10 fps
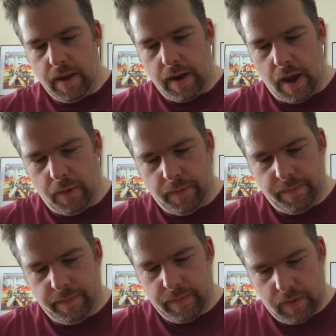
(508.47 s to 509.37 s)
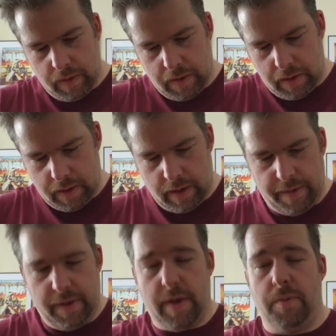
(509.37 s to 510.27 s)
Now,
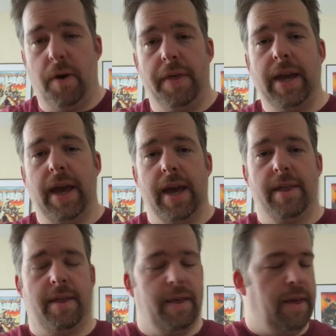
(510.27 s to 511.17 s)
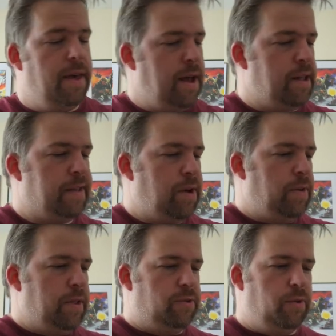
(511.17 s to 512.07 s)
if this is what I think it is, I'll tell
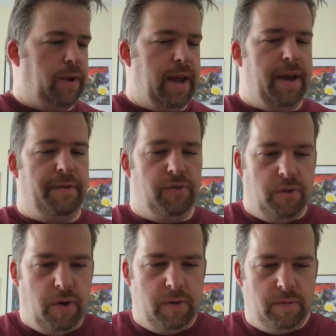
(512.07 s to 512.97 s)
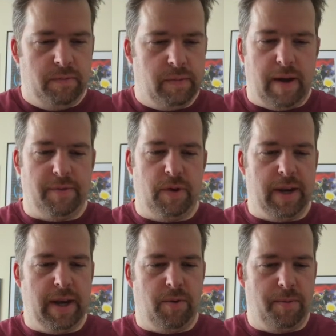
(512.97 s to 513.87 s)
you the story. If it's not, I've no
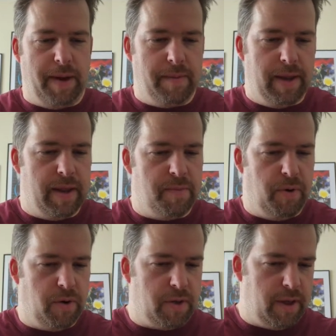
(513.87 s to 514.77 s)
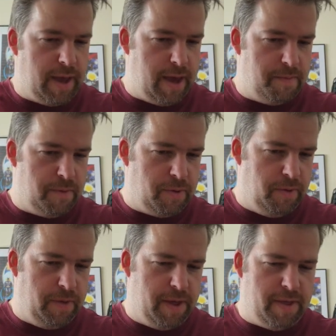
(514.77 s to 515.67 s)
idea what might be in this box. So
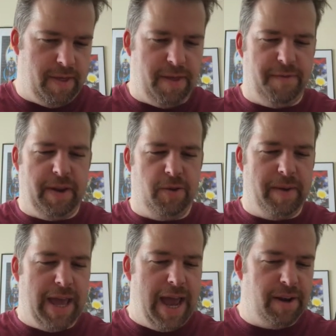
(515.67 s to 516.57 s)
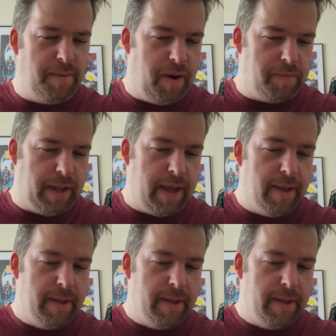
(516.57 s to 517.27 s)
this video might end abruptly.